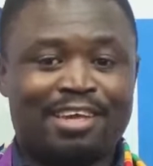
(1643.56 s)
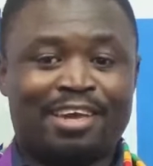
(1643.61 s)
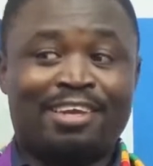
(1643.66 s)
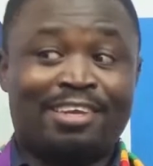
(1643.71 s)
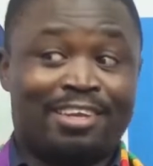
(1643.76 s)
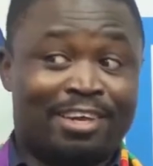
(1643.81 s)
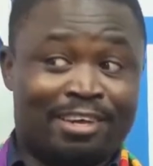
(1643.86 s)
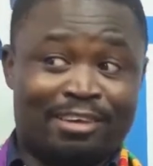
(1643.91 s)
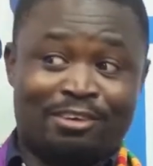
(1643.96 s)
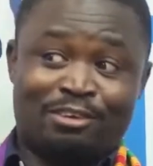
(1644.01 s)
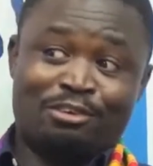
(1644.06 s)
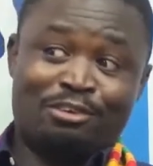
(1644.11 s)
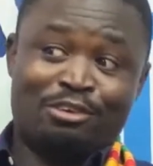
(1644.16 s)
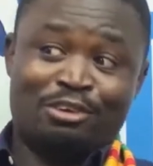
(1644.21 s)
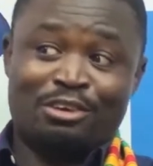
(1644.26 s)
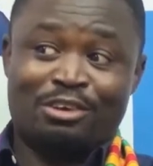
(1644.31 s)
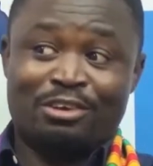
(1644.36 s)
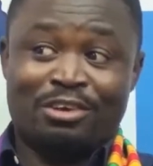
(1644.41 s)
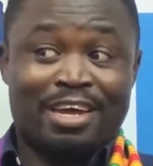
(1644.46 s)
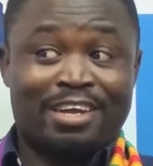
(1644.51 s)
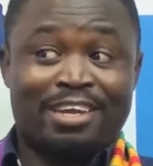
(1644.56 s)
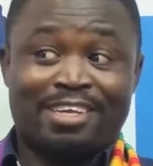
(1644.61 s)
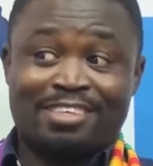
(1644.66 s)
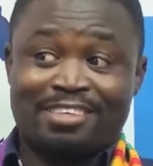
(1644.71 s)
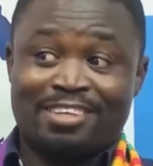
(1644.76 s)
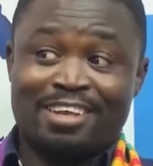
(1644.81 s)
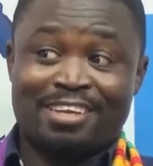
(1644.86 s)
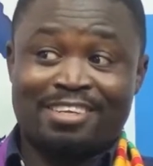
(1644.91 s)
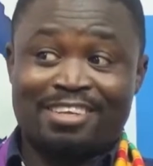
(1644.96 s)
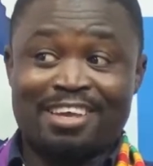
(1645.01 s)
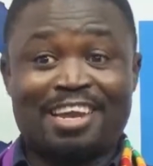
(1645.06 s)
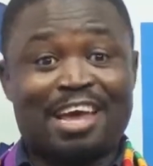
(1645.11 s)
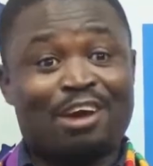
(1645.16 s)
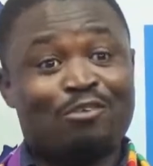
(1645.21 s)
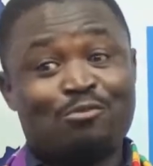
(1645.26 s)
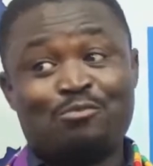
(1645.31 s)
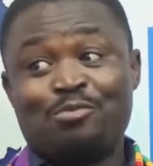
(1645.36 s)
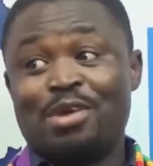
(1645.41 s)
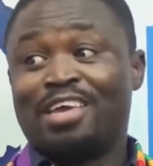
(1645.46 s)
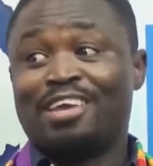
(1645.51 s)
in the United States and I
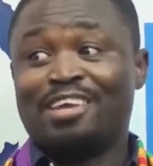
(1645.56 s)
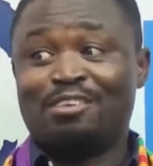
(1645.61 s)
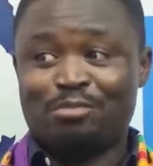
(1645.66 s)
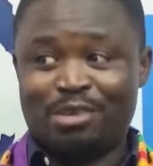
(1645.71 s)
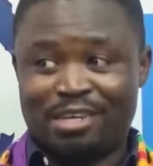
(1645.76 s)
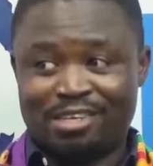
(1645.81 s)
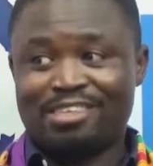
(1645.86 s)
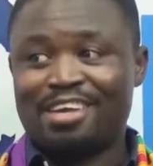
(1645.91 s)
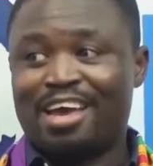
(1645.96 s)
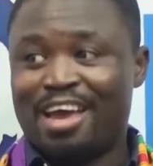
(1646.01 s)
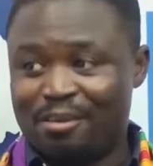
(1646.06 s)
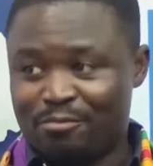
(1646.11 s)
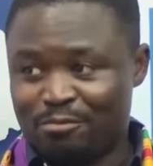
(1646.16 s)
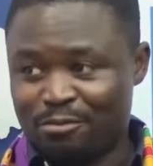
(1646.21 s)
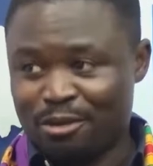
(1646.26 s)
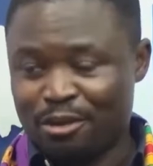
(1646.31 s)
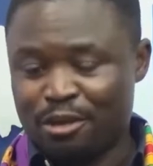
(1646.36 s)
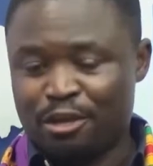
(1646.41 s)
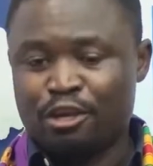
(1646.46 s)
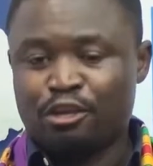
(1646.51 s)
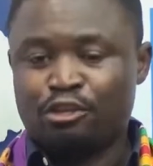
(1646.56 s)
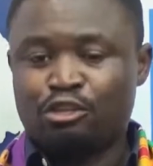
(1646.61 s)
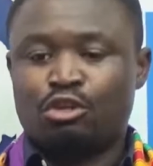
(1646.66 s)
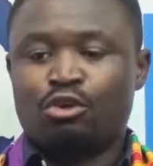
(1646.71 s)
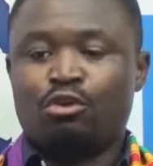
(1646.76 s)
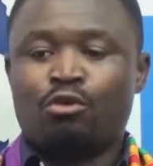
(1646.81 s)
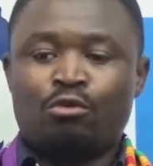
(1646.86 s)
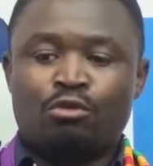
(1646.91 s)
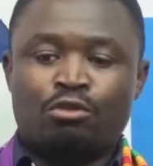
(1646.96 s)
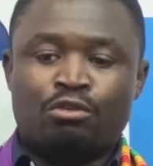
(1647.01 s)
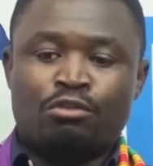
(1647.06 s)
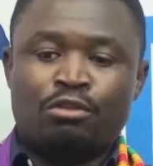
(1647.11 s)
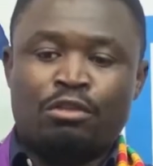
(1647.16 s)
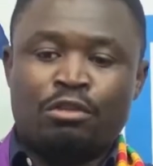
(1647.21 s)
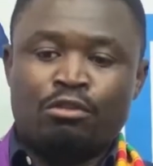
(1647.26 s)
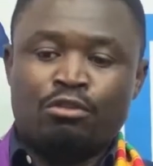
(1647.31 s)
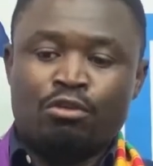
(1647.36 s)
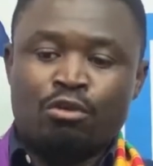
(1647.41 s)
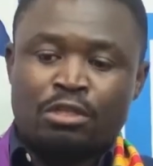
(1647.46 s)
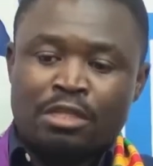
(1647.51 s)
will make it big time. So
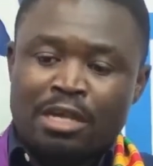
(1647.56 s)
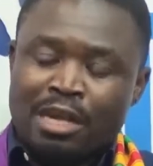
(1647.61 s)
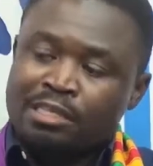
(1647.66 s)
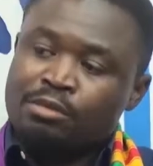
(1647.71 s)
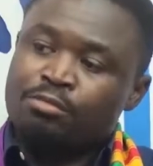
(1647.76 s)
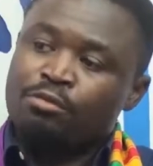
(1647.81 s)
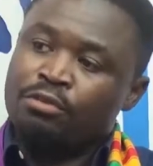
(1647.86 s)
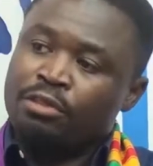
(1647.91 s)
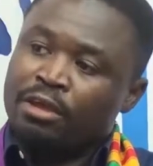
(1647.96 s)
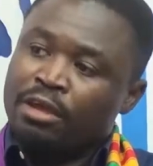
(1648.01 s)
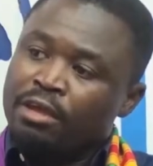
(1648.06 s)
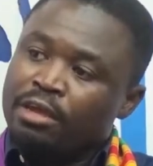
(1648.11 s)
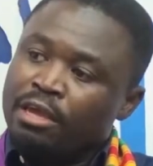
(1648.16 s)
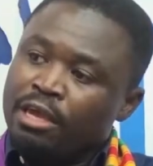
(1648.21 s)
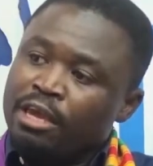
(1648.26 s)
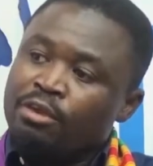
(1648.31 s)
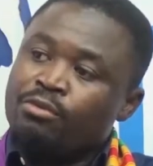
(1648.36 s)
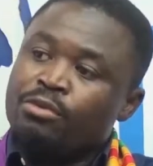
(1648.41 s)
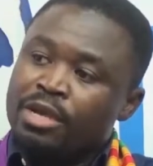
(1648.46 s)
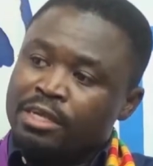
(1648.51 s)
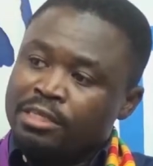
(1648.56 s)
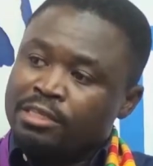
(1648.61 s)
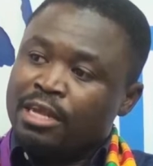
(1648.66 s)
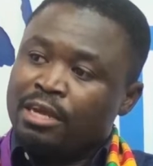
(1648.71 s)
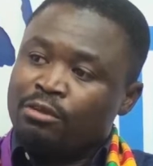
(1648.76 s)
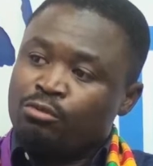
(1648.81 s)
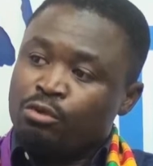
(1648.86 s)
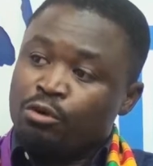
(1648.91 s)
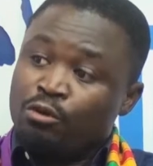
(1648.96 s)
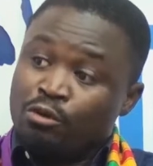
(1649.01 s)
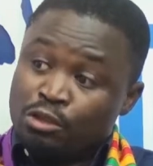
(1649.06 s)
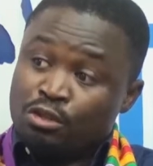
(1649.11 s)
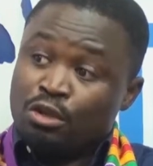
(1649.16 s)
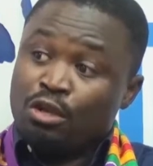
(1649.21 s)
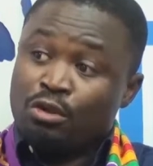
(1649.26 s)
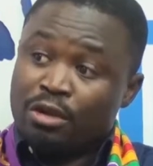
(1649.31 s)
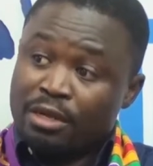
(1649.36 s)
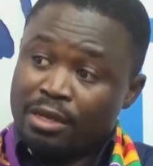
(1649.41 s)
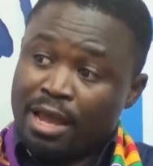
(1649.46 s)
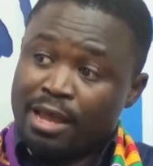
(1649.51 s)
those are some of the areas that we also
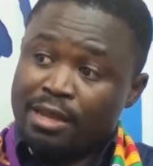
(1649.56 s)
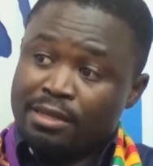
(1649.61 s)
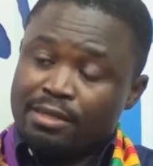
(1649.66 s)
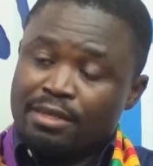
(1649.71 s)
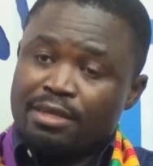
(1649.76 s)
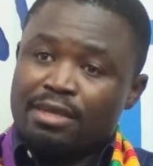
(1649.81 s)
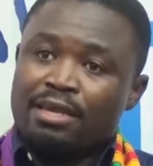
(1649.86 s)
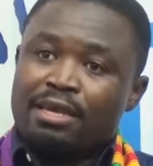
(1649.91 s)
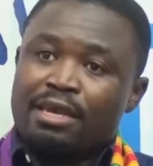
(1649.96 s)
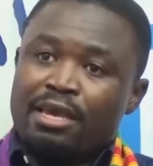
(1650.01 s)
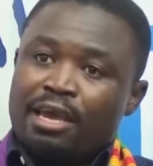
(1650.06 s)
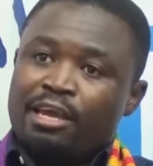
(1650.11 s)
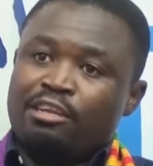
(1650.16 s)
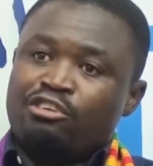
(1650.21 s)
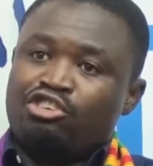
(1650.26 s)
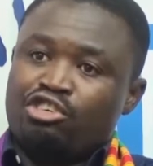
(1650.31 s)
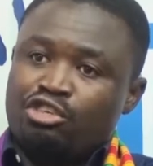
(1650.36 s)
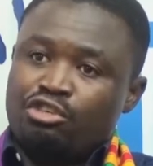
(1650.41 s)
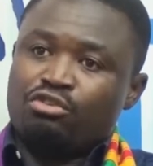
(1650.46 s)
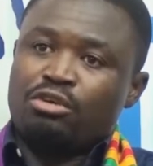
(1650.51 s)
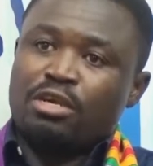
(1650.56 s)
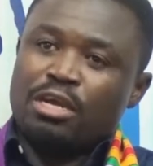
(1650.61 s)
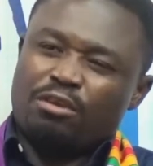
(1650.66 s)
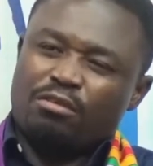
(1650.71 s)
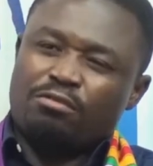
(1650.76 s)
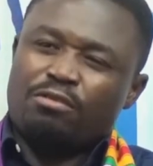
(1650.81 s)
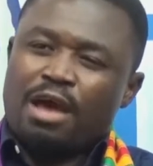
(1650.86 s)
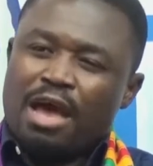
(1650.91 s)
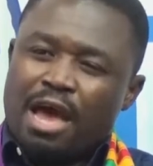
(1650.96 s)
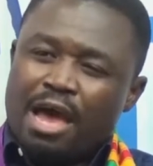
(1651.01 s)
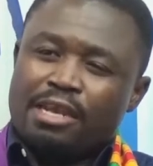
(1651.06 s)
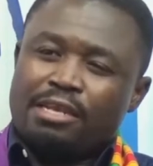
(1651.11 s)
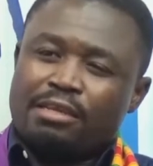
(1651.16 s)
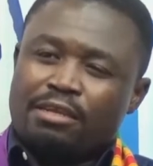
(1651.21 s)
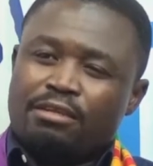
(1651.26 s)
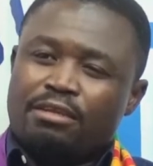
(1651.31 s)
looked at. And just to kind of add,